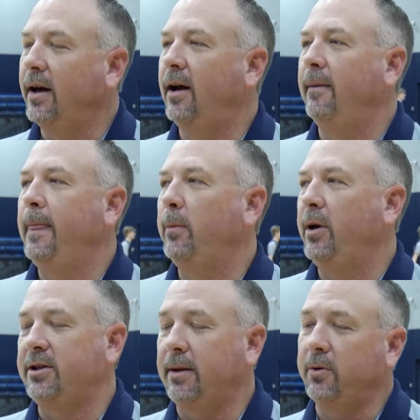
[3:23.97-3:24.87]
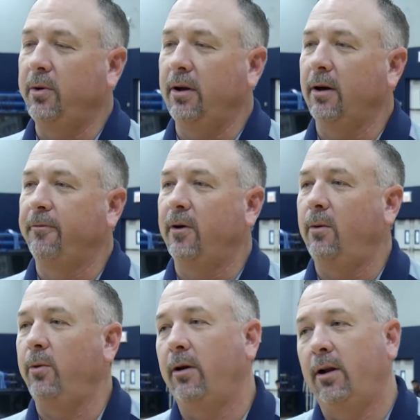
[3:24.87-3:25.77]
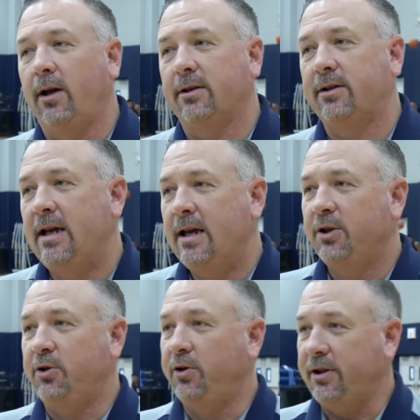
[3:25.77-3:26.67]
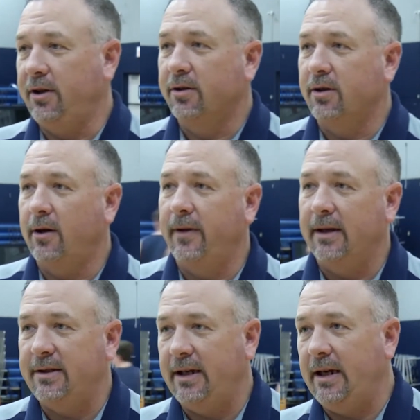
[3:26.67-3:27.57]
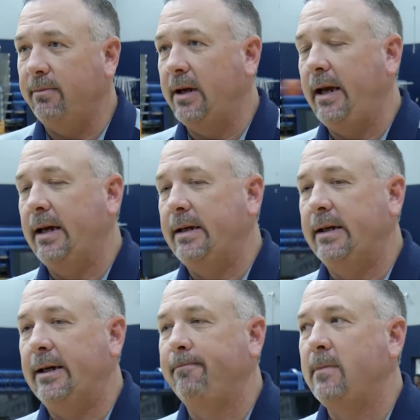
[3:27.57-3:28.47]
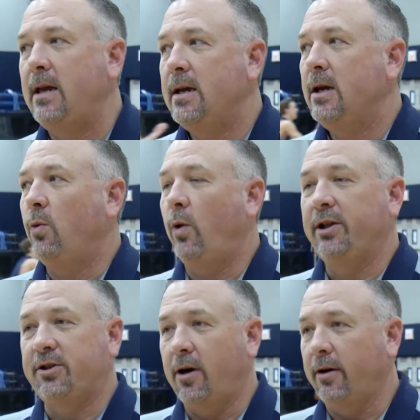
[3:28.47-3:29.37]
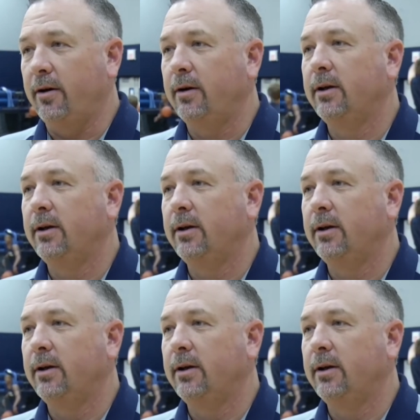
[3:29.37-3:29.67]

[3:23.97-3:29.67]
Uh, but it's something we learned from. We only lost two seniors off that team, and um, one starter.